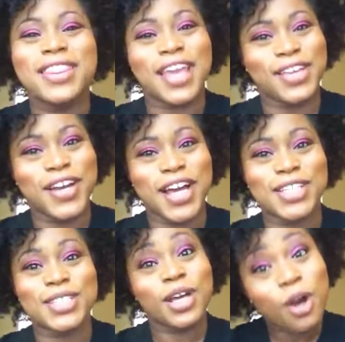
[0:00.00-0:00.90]
Thank you
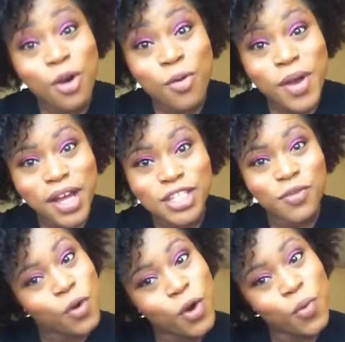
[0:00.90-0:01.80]
guys so much
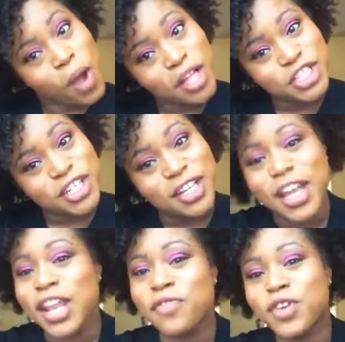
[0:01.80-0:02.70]
for
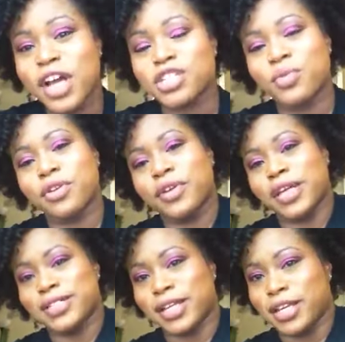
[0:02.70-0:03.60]
watching. And if you guys are
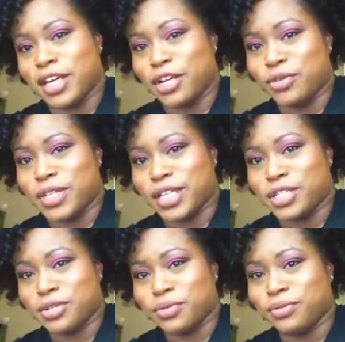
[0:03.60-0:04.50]
wondering, yes, I did get a new
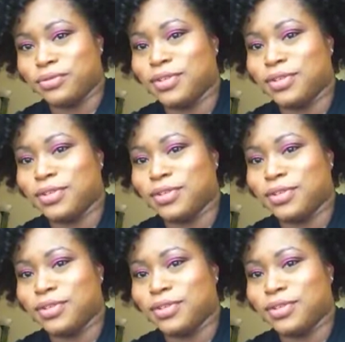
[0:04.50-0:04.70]
tattoo.